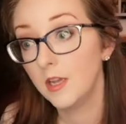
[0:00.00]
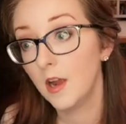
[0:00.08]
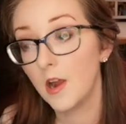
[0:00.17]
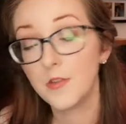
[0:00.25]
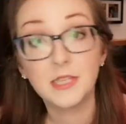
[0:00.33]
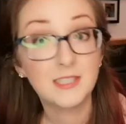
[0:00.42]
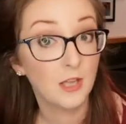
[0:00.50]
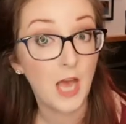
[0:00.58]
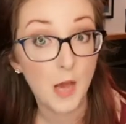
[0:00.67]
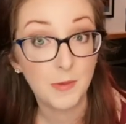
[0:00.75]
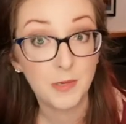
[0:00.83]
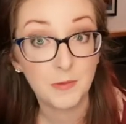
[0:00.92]
are they still
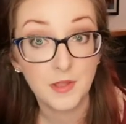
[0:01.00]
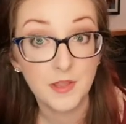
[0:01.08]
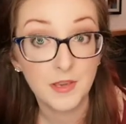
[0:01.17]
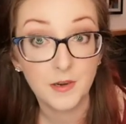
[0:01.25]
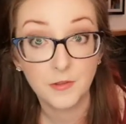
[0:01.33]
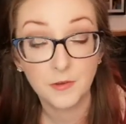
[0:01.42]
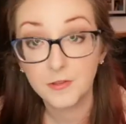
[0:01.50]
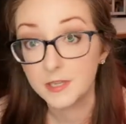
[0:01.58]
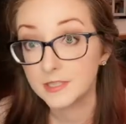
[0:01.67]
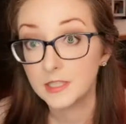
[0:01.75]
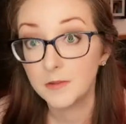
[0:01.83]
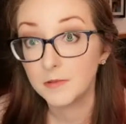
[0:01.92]
happy with it? Are there things
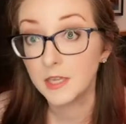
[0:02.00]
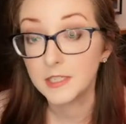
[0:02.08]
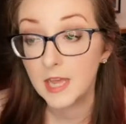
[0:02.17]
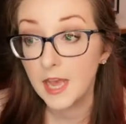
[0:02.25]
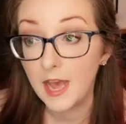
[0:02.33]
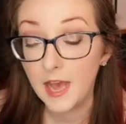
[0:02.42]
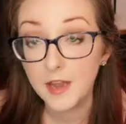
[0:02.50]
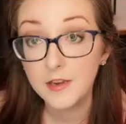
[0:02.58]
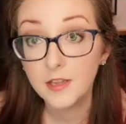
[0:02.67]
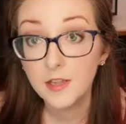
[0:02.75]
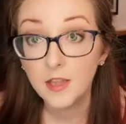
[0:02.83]
that they would like to add?